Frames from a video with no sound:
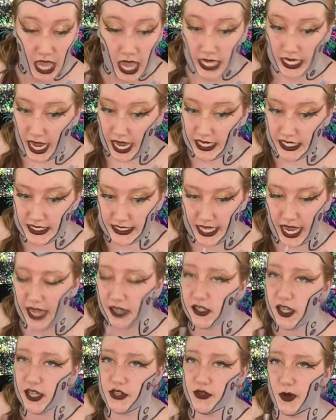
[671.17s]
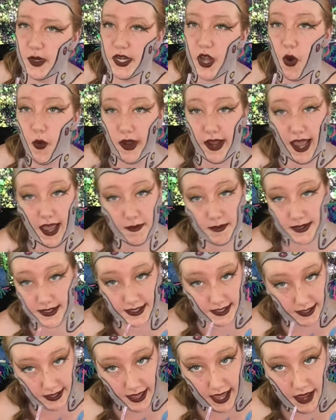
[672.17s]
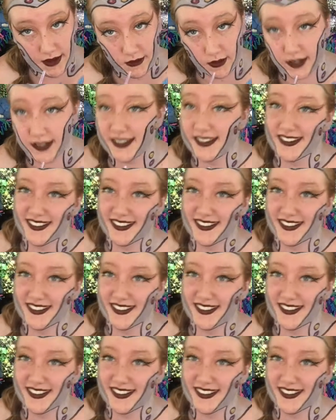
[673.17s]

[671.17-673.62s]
kind of sad because we know what happens to that one.